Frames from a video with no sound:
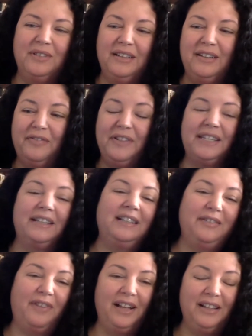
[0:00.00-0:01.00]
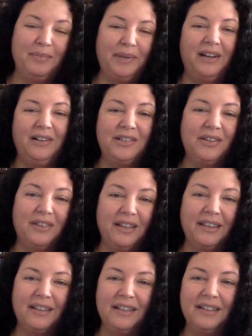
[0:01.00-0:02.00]
physically violent. But I also
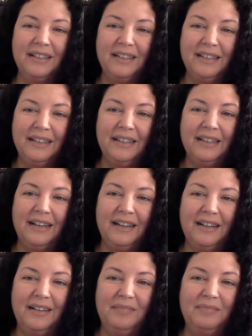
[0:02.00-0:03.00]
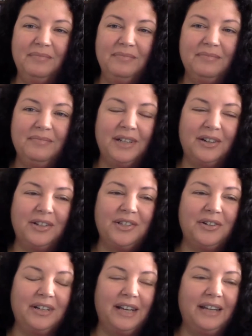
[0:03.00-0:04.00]
think that there are
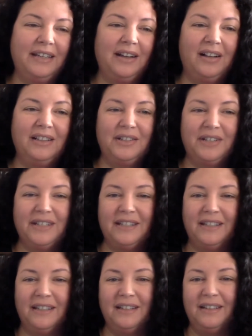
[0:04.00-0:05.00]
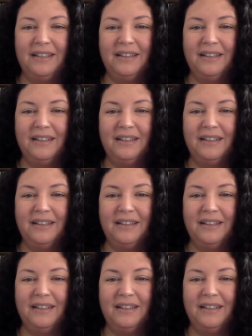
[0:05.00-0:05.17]
certain ideologies that